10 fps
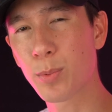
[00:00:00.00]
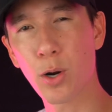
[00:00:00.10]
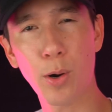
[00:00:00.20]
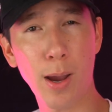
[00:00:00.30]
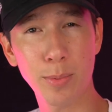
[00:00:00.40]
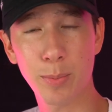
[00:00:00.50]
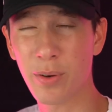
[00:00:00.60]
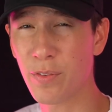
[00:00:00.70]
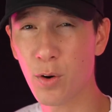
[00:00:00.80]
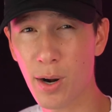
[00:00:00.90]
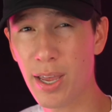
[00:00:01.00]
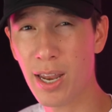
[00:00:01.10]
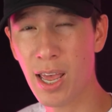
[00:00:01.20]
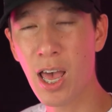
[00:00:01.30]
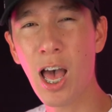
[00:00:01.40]
programs before
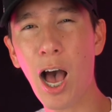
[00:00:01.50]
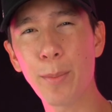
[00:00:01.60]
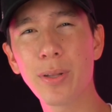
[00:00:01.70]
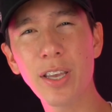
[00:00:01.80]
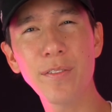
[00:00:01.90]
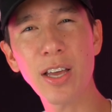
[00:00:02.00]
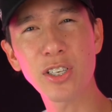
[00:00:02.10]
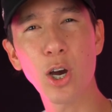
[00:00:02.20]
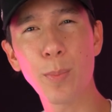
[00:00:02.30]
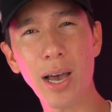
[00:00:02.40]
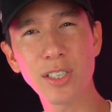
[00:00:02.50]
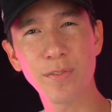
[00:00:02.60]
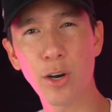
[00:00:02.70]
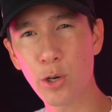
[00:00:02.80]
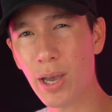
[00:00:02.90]
it, I believe that Topaz
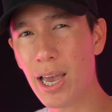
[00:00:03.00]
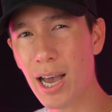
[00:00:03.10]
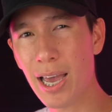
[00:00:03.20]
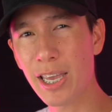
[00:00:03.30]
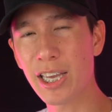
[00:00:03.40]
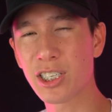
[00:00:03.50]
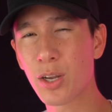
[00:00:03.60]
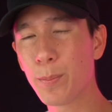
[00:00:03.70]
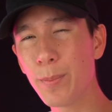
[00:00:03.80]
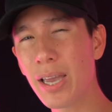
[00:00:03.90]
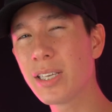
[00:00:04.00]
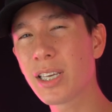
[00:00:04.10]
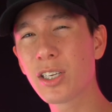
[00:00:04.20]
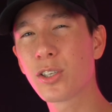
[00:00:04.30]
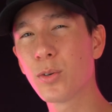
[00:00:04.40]
Photo AI is an
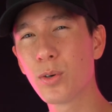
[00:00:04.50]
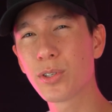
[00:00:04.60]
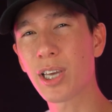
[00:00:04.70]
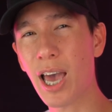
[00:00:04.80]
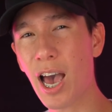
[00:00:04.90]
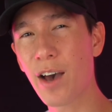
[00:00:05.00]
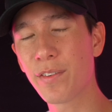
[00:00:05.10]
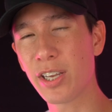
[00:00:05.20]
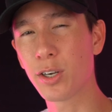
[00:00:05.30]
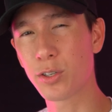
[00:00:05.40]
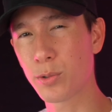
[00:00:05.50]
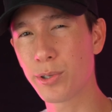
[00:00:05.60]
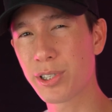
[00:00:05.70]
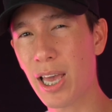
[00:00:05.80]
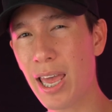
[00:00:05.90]
amazing tool to have in your
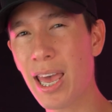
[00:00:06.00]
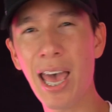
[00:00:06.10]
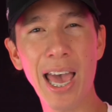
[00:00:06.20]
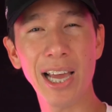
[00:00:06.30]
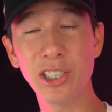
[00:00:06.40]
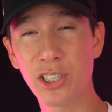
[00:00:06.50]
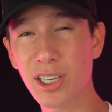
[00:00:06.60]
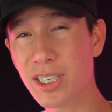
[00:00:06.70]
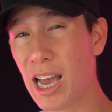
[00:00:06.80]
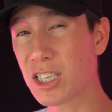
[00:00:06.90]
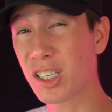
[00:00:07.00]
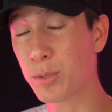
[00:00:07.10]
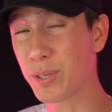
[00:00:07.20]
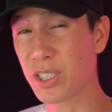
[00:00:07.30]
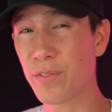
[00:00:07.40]
toolset and just has a
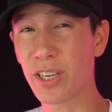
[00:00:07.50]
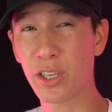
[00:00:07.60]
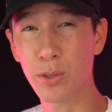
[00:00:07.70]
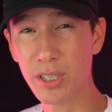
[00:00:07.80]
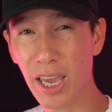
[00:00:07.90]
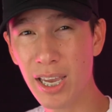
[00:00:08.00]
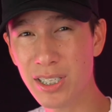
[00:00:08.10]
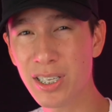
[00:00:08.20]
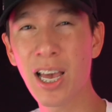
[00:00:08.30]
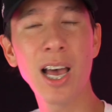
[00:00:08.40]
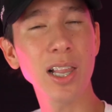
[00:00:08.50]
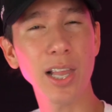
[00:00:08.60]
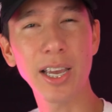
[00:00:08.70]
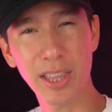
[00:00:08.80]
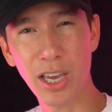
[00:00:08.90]
specific use case
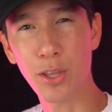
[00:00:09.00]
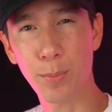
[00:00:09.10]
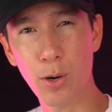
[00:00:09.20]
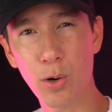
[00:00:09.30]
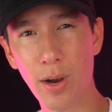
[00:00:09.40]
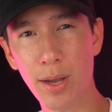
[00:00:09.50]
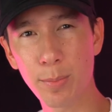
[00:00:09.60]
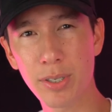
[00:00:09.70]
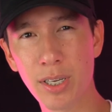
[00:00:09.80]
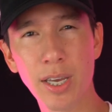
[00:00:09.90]
like the other programs.